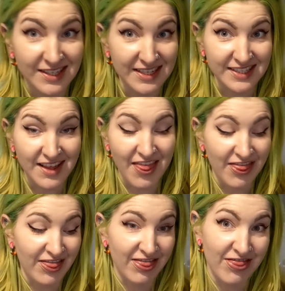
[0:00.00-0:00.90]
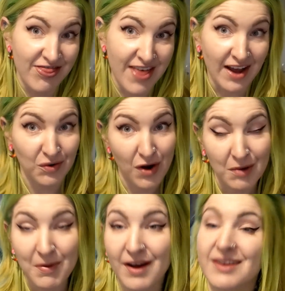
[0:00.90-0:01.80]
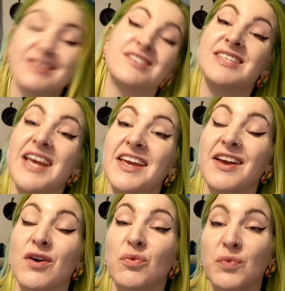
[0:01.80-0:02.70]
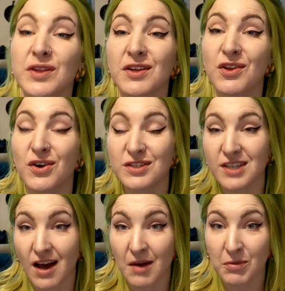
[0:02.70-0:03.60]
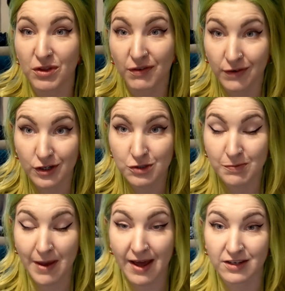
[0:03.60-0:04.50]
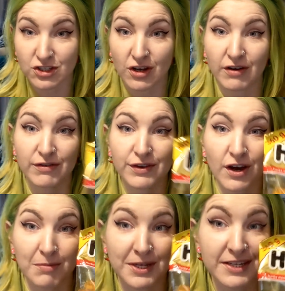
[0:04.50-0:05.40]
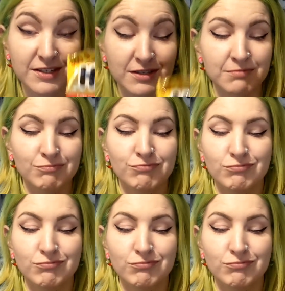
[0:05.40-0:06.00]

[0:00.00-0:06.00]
Since that crock pot is taking a really long time with the first batch of gummies.